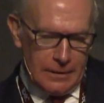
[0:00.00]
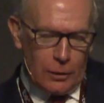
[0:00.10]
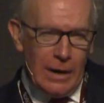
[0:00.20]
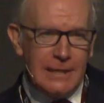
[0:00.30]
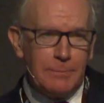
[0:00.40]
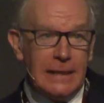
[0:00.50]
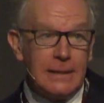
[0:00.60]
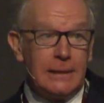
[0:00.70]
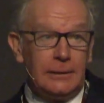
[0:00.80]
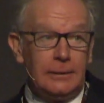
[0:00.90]
greatest
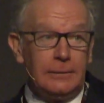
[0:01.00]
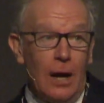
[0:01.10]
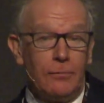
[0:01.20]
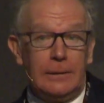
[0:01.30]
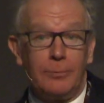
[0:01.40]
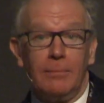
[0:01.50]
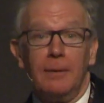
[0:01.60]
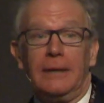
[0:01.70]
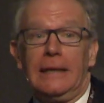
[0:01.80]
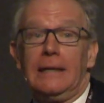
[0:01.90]
political novel
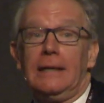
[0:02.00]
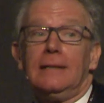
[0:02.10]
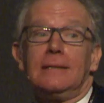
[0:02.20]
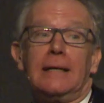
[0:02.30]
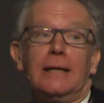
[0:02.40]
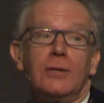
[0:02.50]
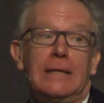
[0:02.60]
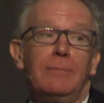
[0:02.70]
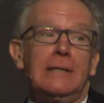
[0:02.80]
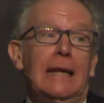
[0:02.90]
probably is
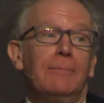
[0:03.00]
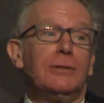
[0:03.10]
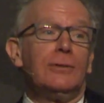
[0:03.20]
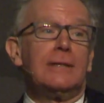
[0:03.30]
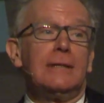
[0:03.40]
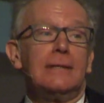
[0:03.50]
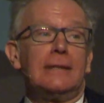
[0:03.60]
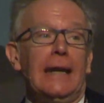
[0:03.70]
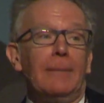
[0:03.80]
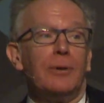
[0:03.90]
Giuseppe de Lampedusa's
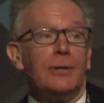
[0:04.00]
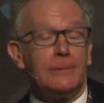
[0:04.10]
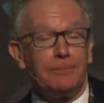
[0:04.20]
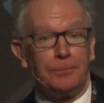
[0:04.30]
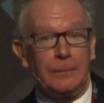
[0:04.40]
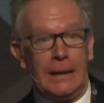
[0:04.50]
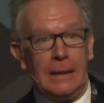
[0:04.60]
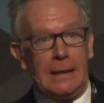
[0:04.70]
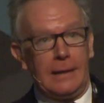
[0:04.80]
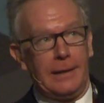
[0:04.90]
The Leopard,
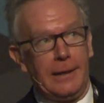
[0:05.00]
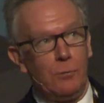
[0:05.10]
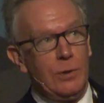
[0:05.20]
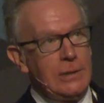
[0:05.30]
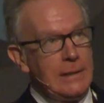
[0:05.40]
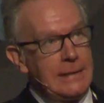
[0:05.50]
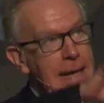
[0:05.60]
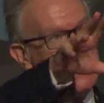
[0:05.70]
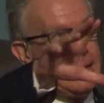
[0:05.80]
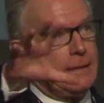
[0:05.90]
which is
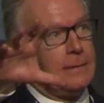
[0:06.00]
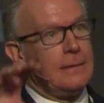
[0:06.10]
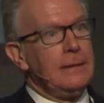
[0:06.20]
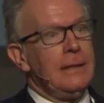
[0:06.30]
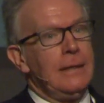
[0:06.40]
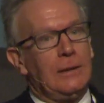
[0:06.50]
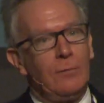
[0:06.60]
set in the